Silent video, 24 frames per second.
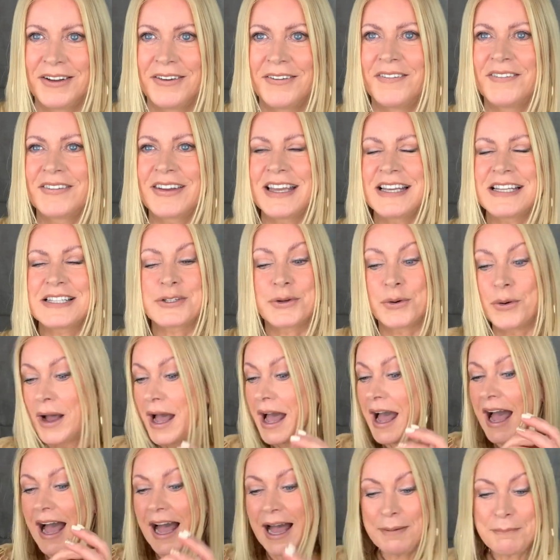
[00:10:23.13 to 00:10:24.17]
Okay, so
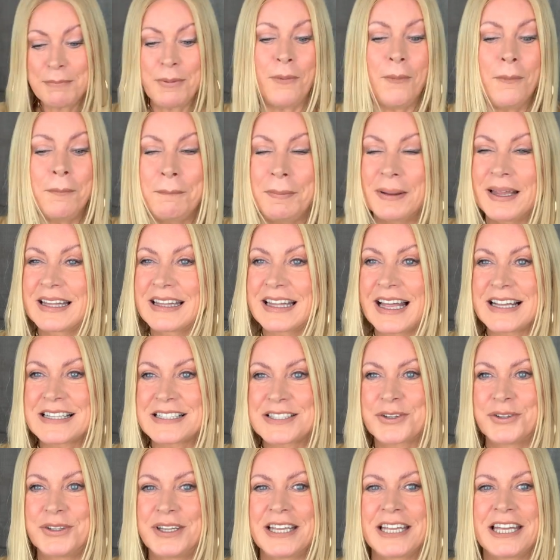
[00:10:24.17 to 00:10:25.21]
I'm hoping that's
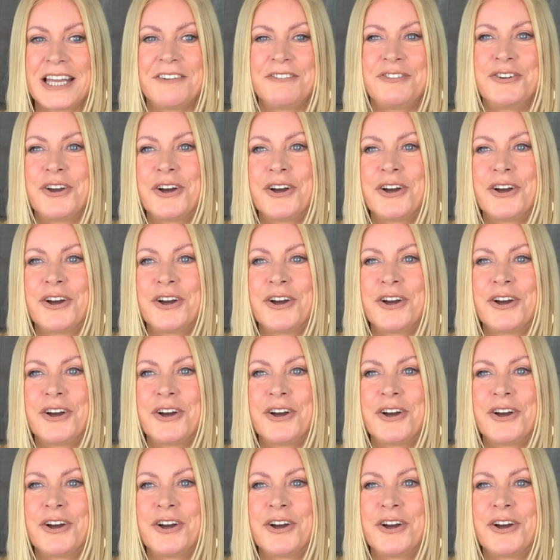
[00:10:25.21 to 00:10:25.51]
going to give